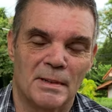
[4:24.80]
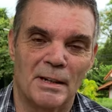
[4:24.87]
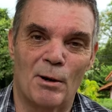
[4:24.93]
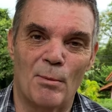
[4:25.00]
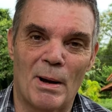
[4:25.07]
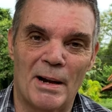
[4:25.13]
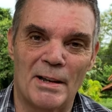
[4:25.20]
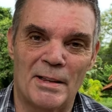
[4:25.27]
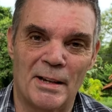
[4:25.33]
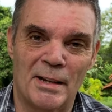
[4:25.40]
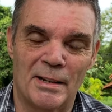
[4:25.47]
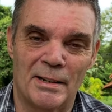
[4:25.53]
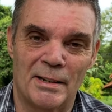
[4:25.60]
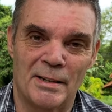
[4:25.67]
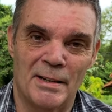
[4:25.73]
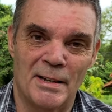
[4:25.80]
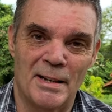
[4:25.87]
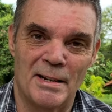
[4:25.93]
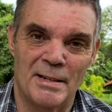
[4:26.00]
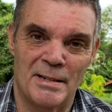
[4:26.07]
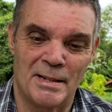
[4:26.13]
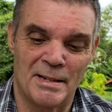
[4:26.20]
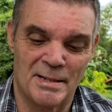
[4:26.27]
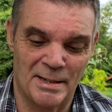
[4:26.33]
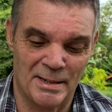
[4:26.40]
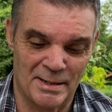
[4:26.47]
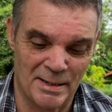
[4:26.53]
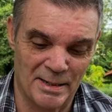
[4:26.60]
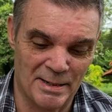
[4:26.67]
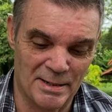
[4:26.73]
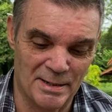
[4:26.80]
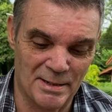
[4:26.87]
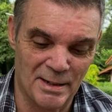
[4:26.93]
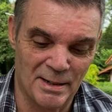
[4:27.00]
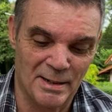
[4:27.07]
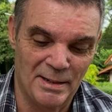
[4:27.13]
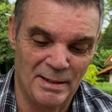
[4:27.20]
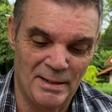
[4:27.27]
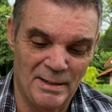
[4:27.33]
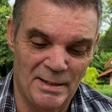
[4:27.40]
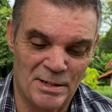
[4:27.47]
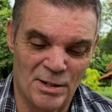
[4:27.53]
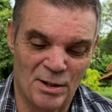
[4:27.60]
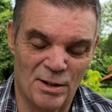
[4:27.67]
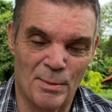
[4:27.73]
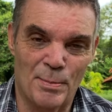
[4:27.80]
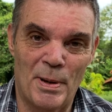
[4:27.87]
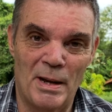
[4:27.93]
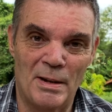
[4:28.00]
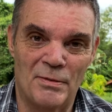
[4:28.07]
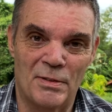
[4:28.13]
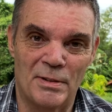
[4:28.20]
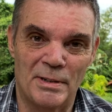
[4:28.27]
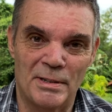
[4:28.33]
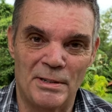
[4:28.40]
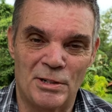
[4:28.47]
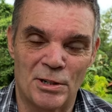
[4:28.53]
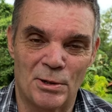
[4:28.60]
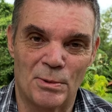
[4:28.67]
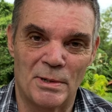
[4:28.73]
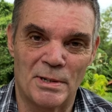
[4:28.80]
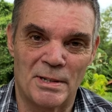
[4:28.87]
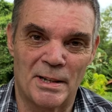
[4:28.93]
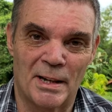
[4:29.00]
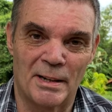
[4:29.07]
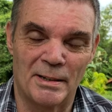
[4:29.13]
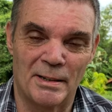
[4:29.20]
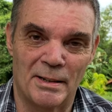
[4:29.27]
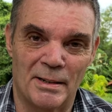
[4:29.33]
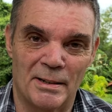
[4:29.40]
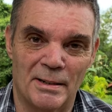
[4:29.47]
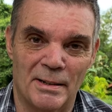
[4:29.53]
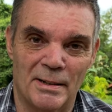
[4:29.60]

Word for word: Now, my thinking is this, it's you're sort of paying for an insurance that you